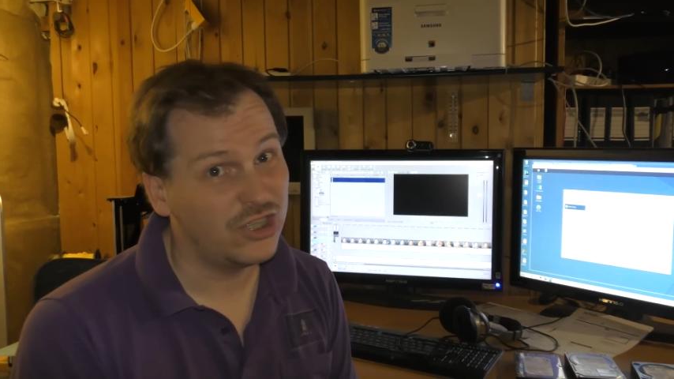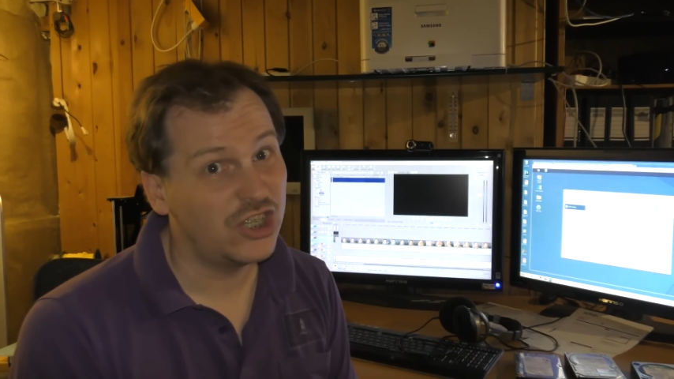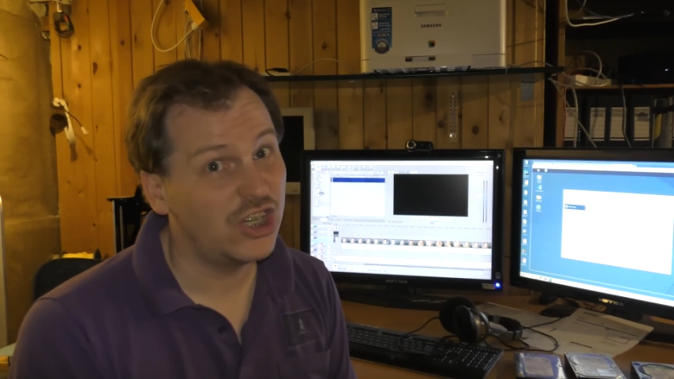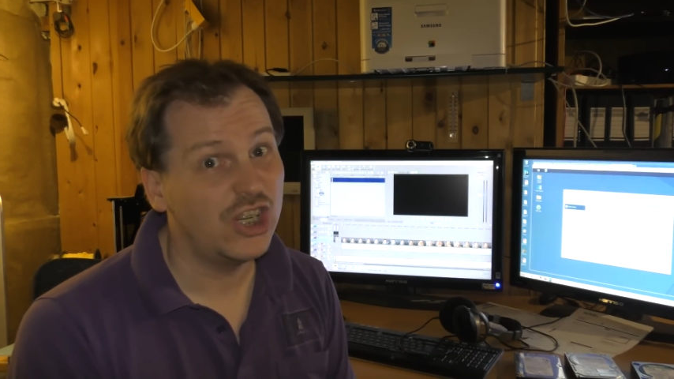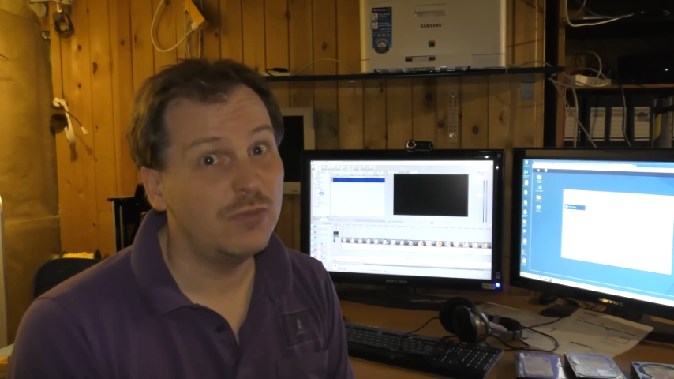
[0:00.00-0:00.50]

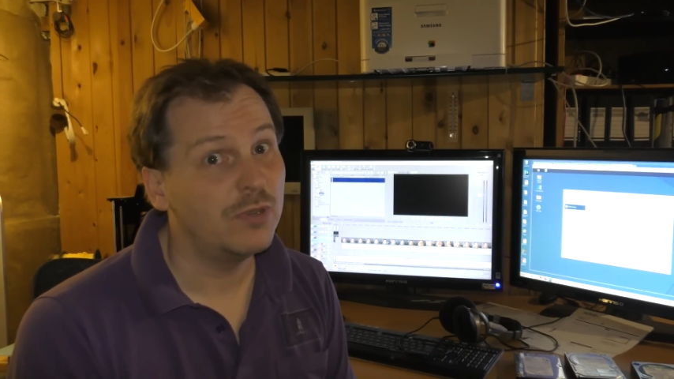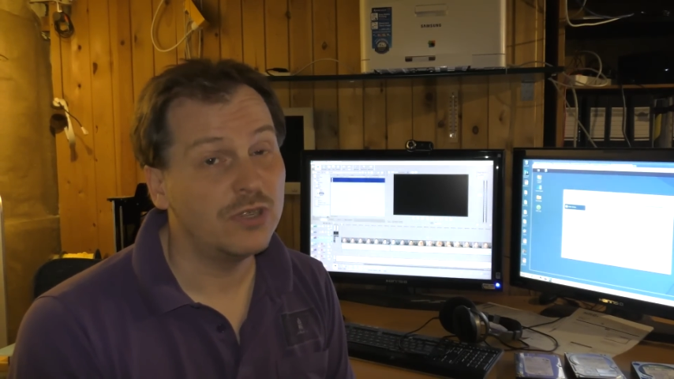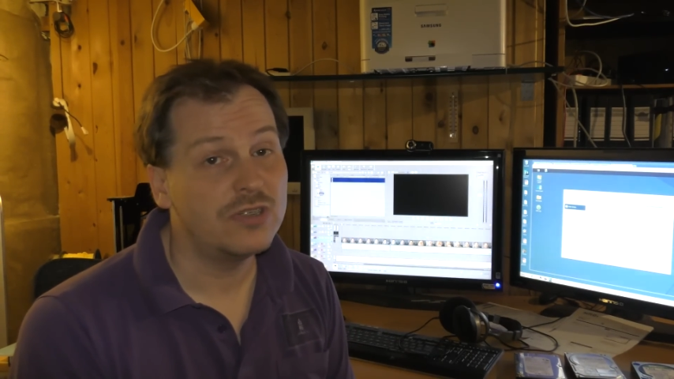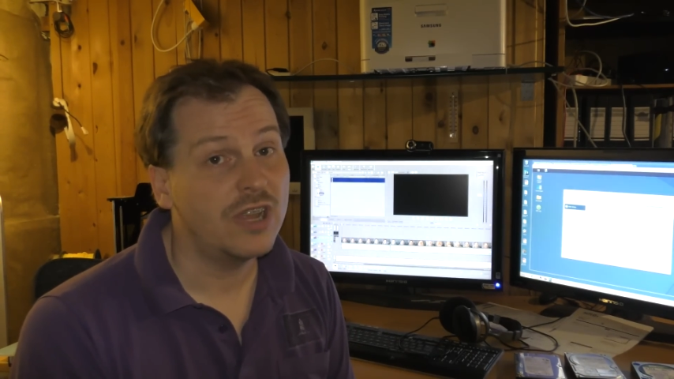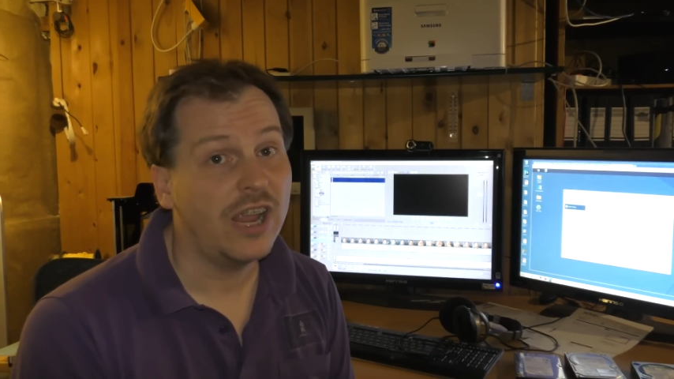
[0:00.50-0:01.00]

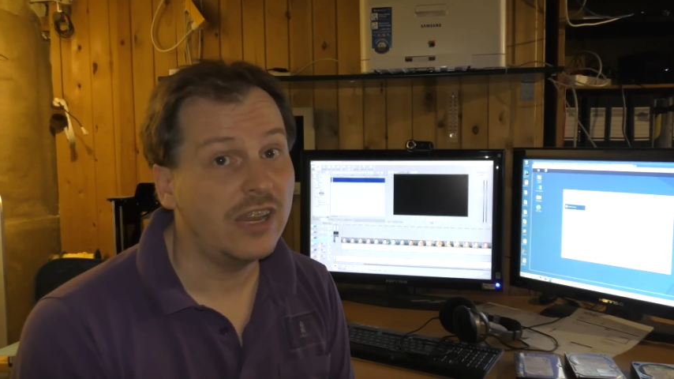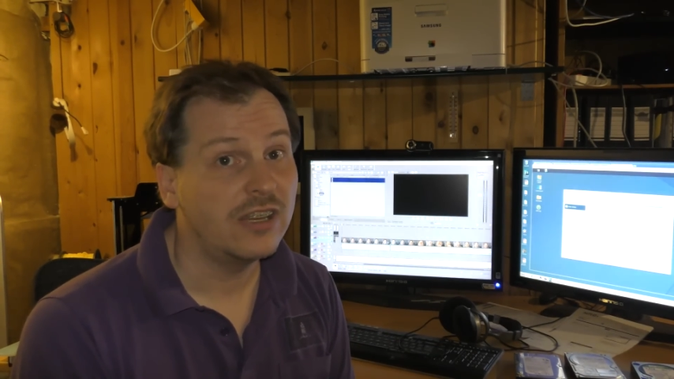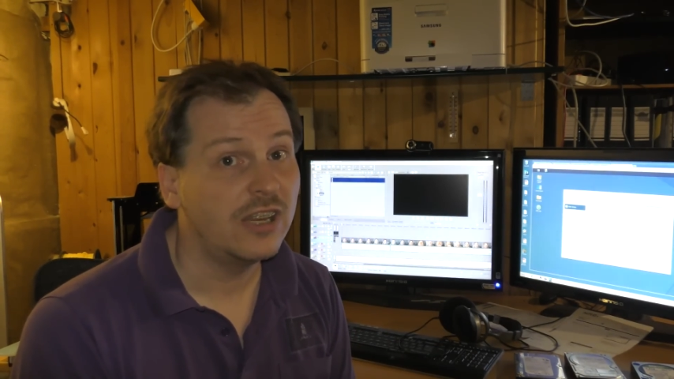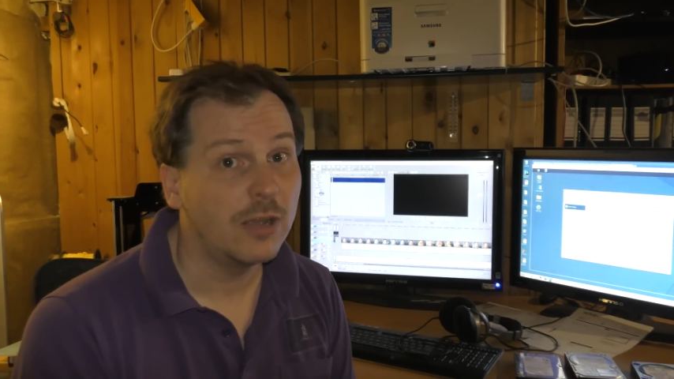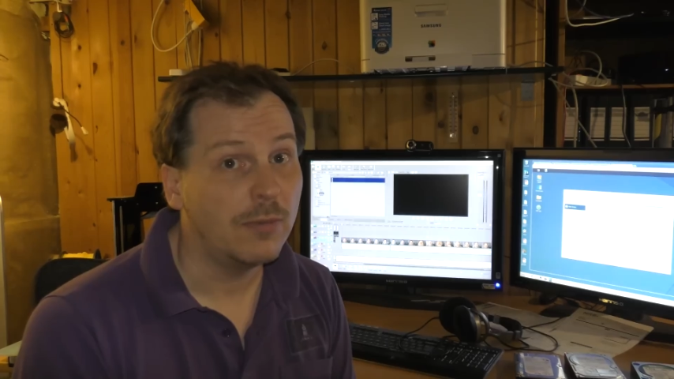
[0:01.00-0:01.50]
cheapest 8
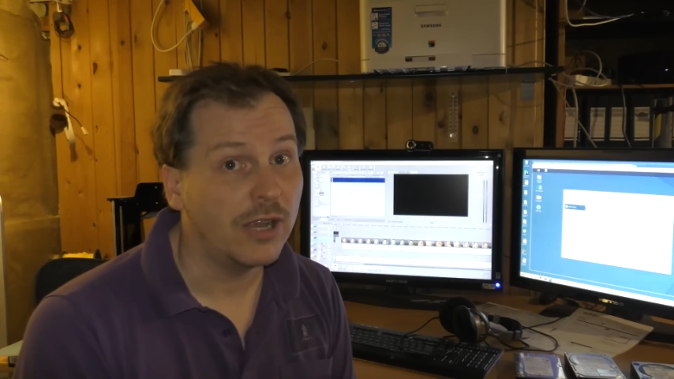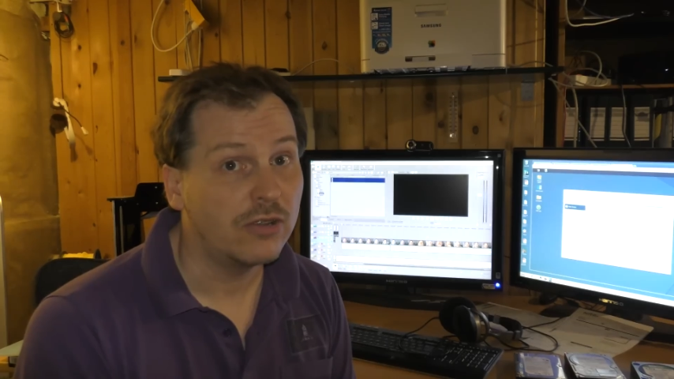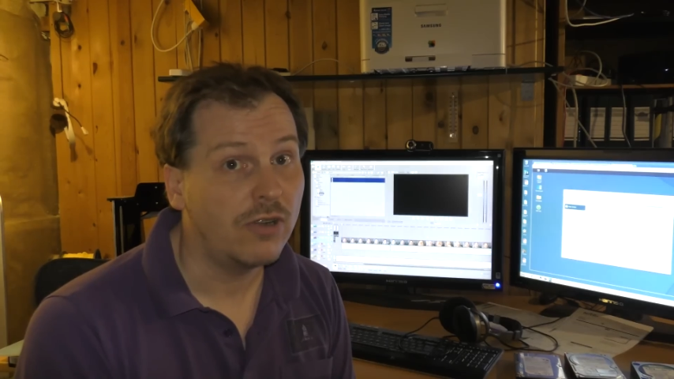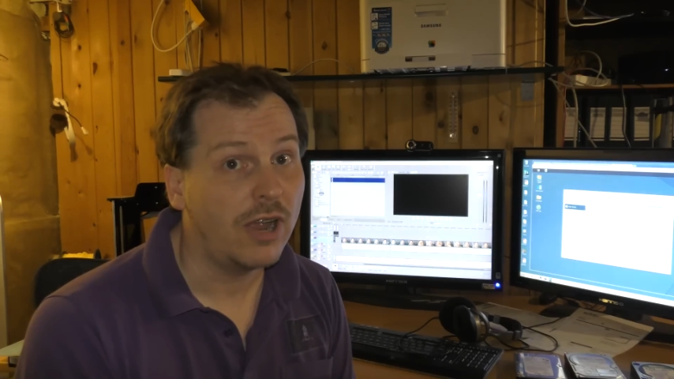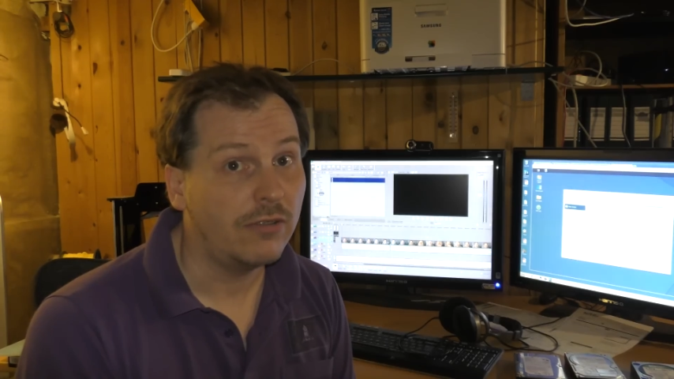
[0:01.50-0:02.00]
gigabyte
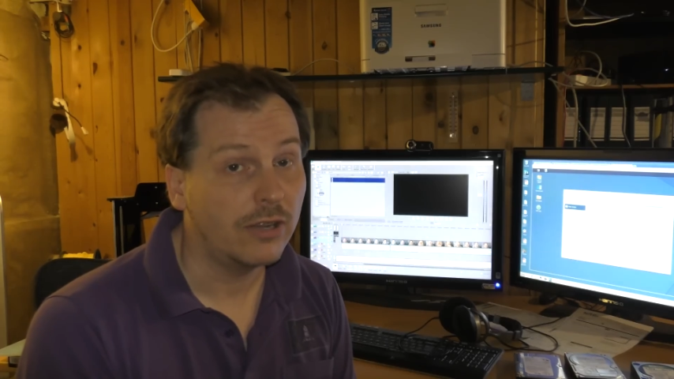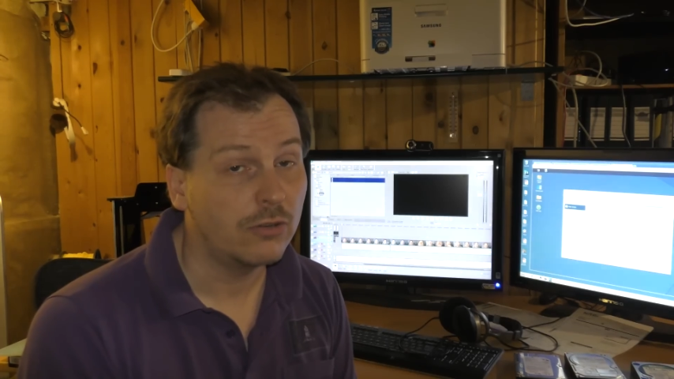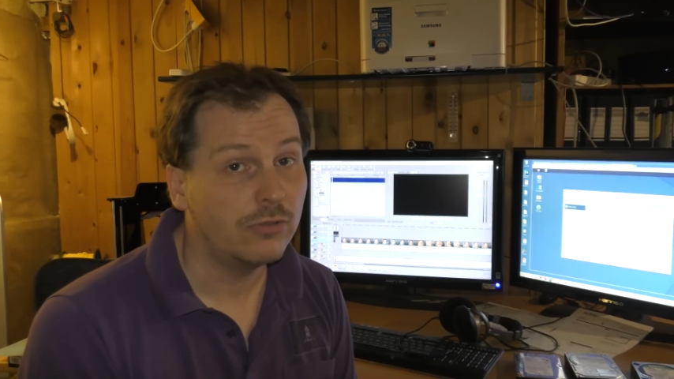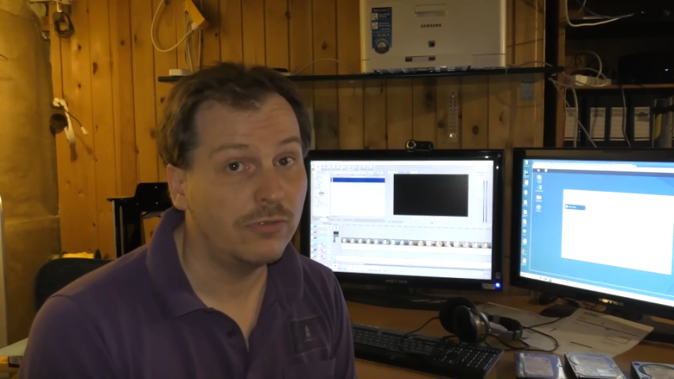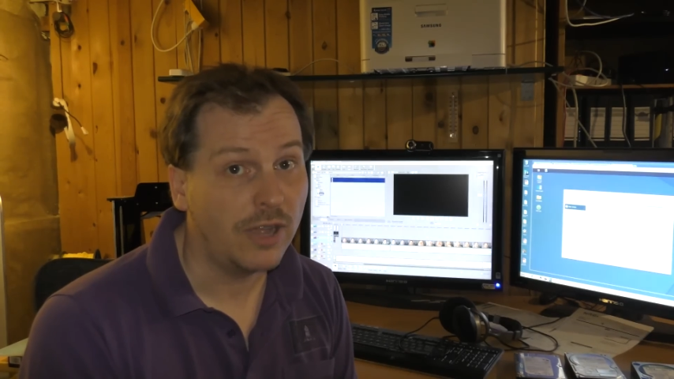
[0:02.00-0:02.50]
drive I
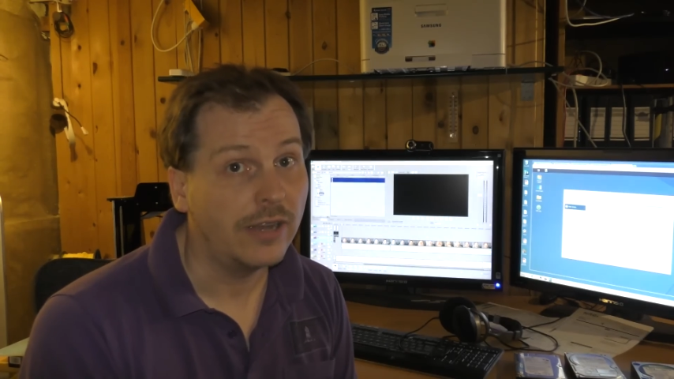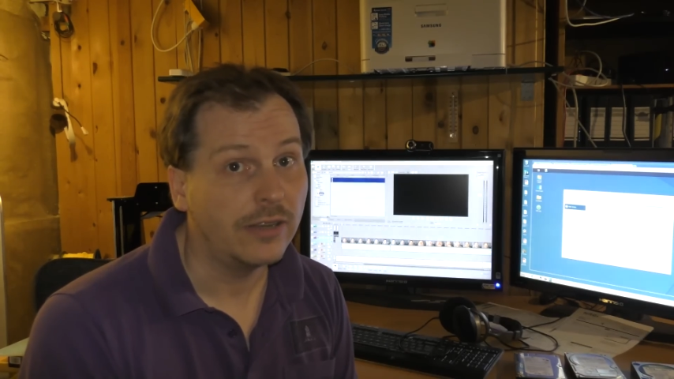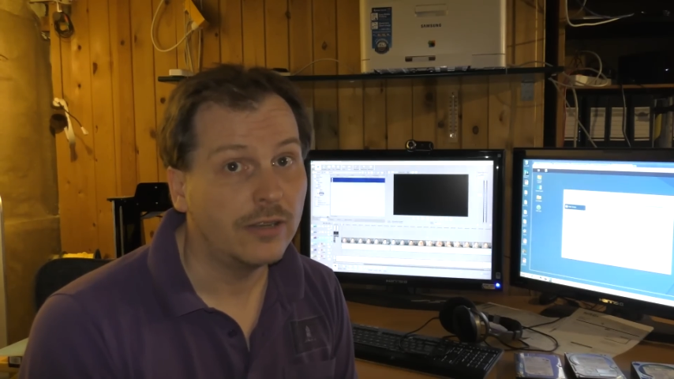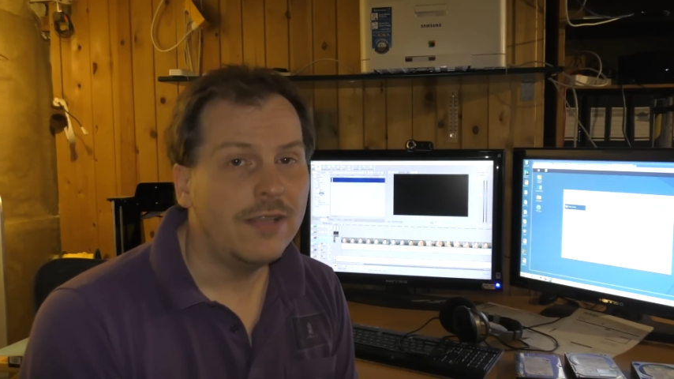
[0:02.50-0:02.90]
could find.